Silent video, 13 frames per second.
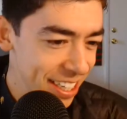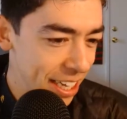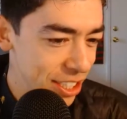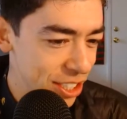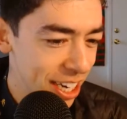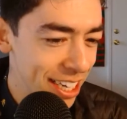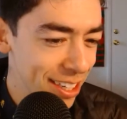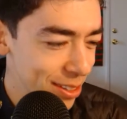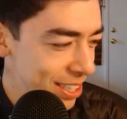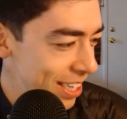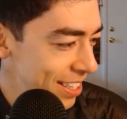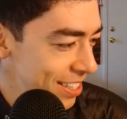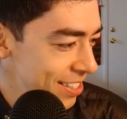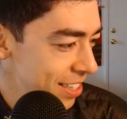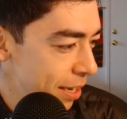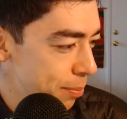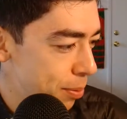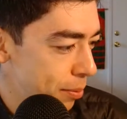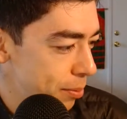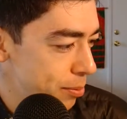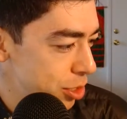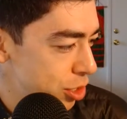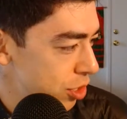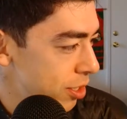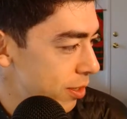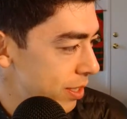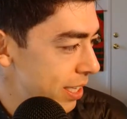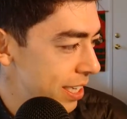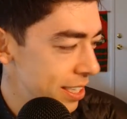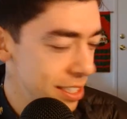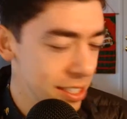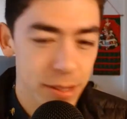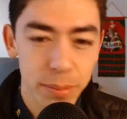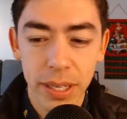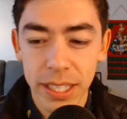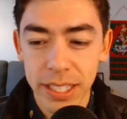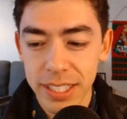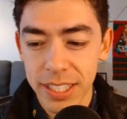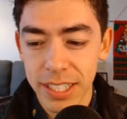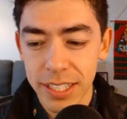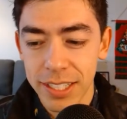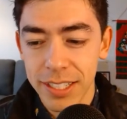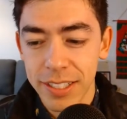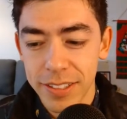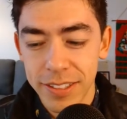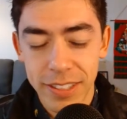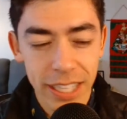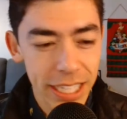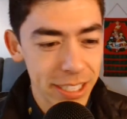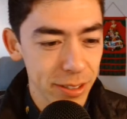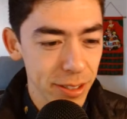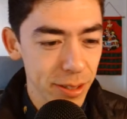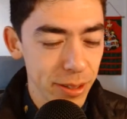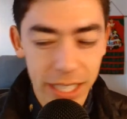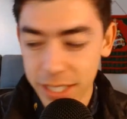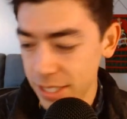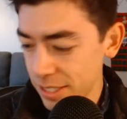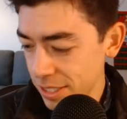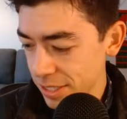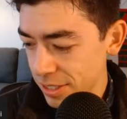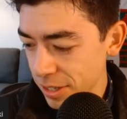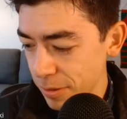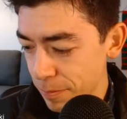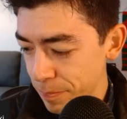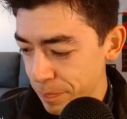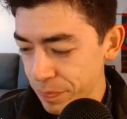Uh, should I know what that is? I probably should know what that is, but uh, I don't know what that is. So